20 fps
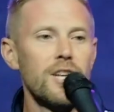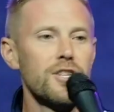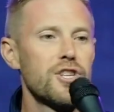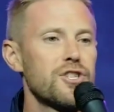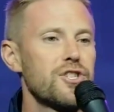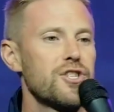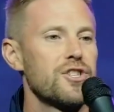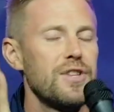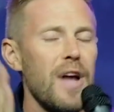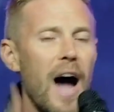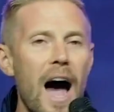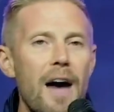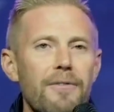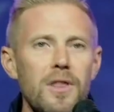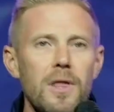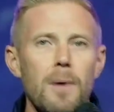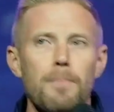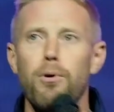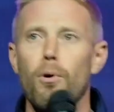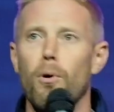Just dive in
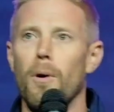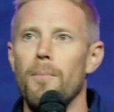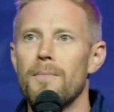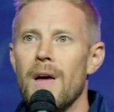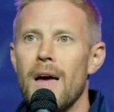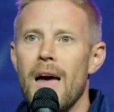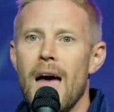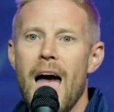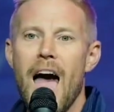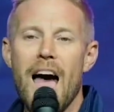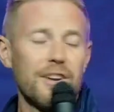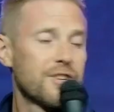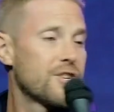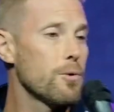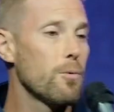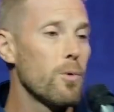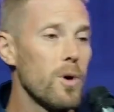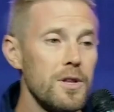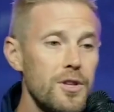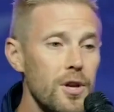the pool. And she
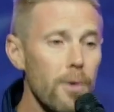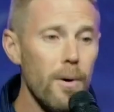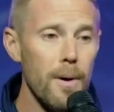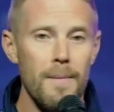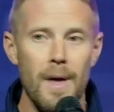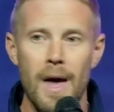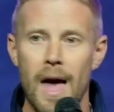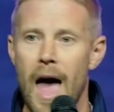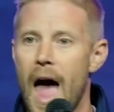wouldn't do it.